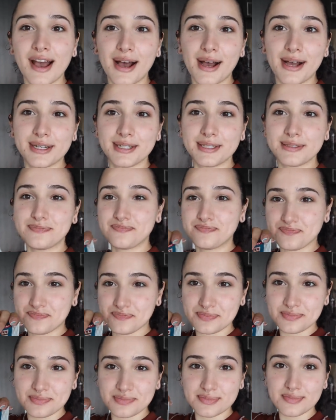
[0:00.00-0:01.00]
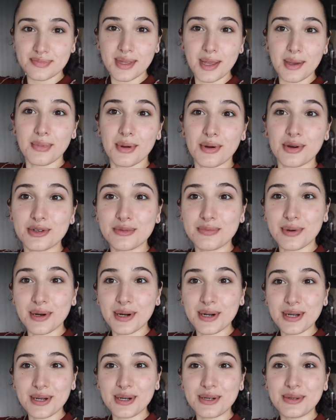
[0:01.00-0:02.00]
Um, but
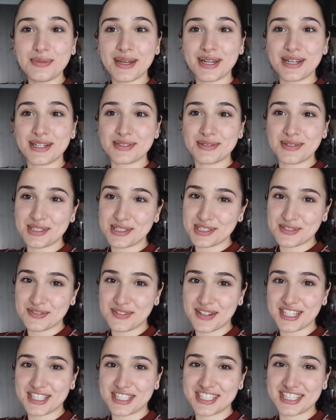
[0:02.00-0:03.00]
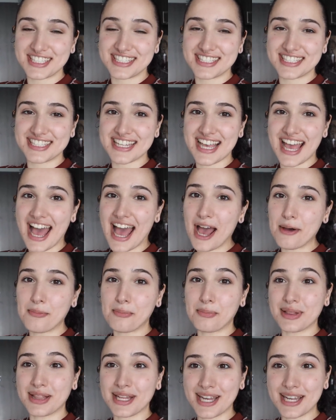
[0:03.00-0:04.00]
Roberto made us reservations
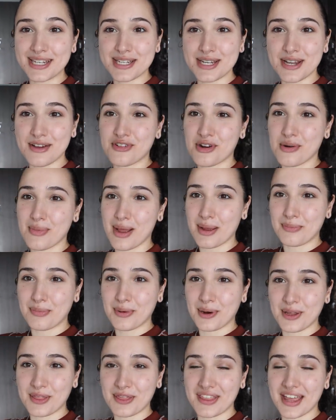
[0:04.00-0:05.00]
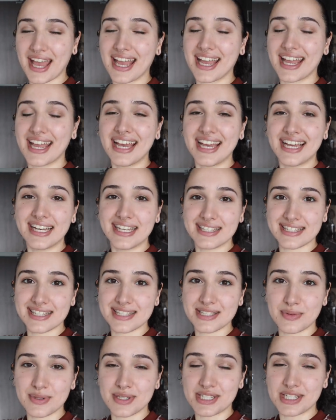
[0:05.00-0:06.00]
at Planta for my birthday
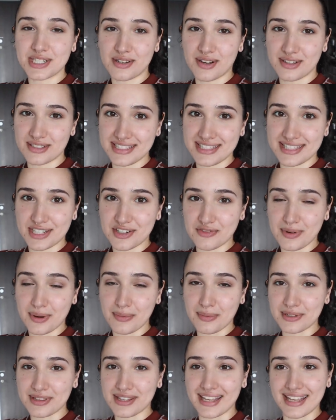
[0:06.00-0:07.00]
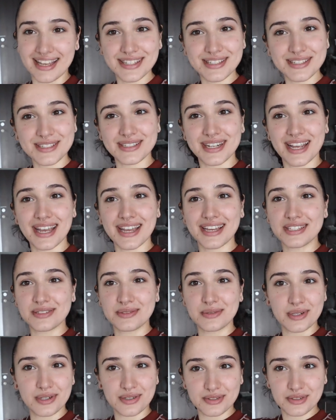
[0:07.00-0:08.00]
since we didn't go out to dinner for my birthday yesterday because
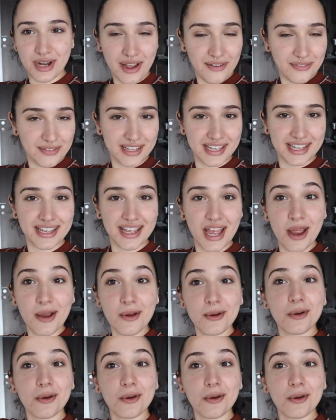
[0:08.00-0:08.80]
we were traveling,